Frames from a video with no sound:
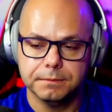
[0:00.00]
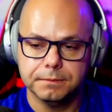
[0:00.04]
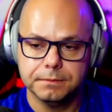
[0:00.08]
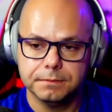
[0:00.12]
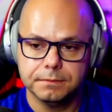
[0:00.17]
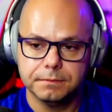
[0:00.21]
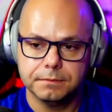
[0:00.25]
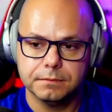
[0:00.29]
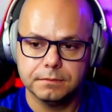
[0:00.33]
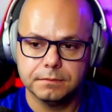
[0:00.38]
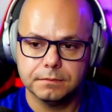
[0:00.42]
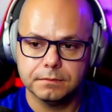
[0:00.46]

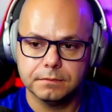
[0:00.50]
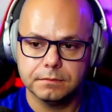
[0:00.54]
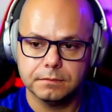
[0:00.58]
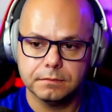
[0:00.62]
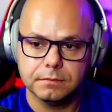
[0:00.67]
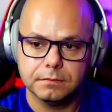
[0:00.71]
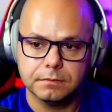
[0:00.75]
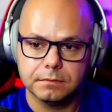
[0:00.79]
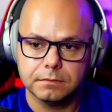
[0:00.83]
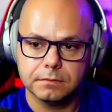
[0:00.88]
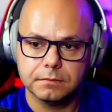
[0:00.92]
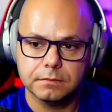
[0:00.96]

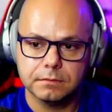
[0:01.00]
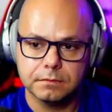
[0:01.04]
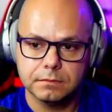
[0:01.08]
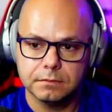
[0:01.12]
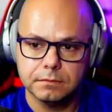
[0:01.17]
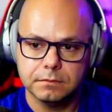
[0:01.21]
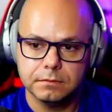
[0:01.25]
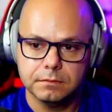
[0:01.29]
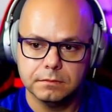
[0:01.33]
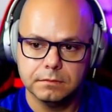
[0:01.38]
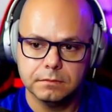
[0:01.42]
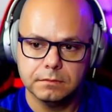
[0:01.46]

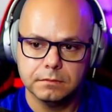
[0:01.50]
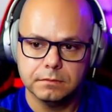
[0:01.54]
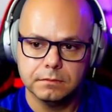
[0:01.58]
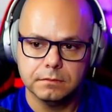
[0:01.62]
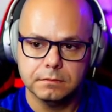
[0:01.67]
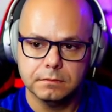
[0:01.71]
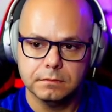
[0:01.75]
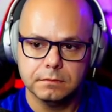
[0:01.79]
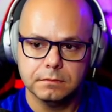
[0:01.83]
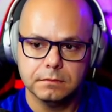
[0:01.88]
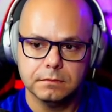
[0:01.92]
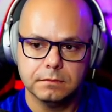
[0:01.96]

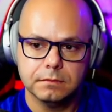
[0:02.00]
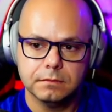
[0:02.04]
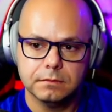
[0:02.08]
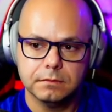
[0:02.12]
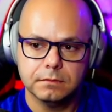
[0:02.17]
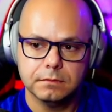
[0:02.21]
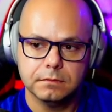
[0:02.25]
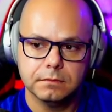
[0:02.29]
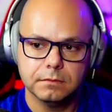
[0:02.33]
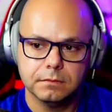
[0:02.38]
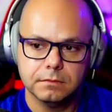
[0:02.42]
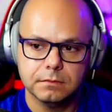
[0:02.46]

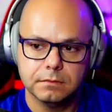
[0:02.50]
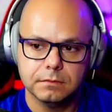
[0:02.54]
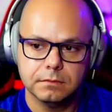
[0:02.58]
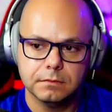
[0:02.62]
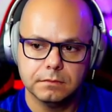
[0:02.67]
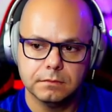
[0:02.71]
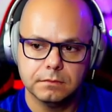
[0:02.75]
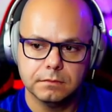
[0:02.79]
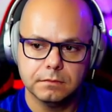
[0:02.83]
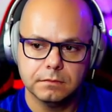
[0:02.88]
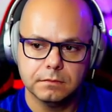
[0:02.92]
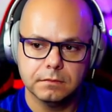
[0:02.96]

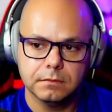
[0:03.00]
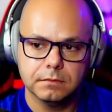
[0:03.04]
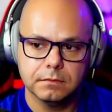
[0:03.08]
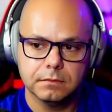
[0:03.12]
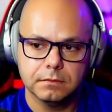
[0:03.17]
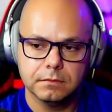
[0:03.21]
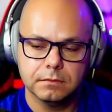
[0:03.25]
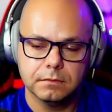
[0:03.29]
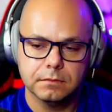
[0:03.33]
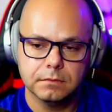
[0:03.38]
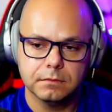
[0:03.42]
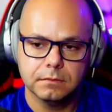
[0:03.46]

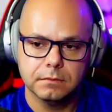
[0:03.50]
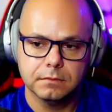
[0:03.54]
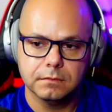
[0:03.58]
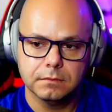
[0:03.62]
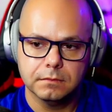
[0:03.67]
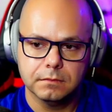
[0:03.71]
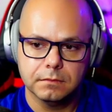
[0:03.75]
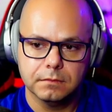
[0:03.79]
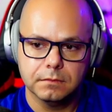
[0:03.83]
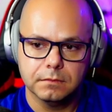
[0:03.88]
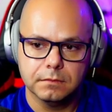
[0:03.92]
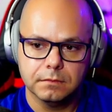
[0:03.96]

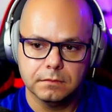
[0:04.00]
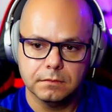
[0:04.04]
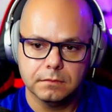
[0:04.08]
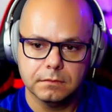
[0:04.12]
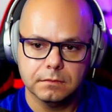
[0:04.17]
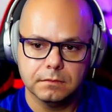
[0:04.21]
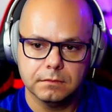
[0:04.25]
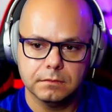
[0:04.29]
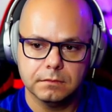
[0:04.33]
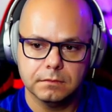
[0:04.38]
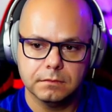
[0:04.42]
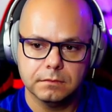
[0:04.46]

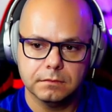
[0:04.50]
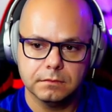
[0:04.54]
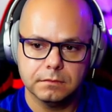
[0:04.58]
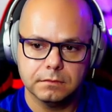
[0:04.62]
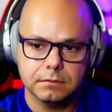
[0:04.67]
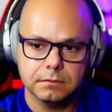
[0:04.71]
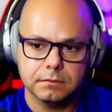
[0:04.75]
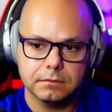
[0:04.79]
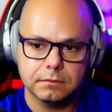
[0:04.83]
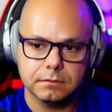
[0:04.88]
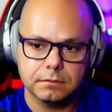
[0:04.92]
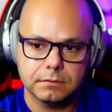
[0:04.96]

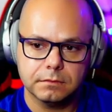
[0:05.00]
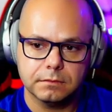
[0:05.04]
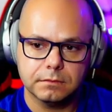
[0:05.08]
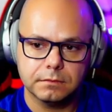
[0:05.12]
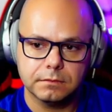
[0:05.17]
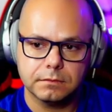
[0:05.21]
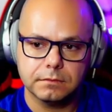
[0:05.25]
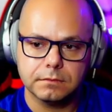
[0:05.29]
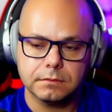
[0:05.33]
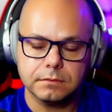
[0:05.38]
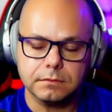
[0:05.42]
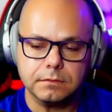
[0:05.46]

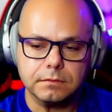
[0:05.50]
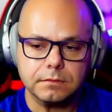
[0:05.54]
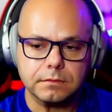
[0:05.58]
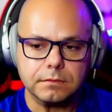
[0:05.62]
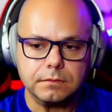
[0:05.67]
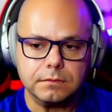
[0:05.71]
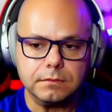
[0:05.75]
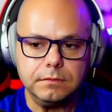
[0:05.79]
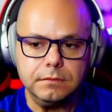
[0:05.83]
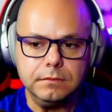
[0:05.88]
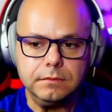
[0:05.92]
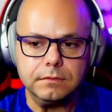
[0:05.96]

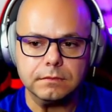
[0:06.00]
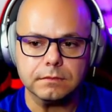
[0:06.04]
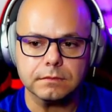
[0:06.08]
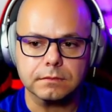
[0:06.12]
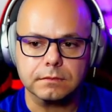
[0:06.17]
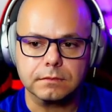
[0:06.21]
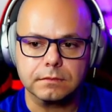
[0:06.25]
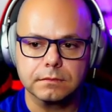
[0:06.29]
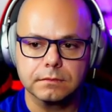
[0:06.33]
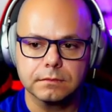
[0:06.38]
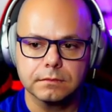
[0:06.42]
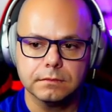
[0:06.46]

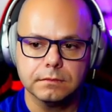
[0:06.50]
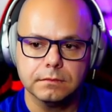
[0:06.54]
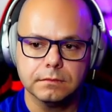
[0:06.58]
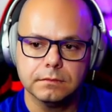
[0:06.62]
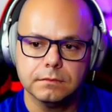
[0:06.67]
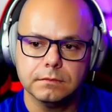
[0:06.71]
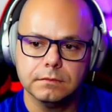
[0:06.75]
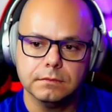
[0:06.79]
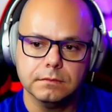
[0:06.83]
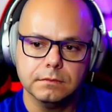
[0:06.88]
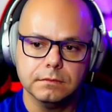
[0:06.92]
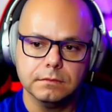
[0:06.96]

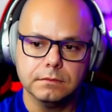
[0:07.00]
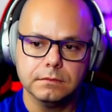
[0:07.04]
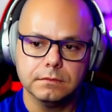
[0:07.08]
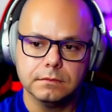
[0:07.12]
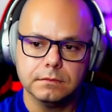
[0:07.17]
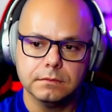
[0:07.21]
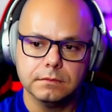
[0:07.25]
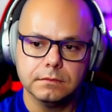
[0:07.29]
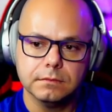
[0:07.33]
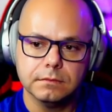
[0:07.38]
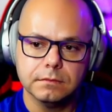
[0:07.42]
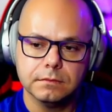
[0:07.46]
[no speech]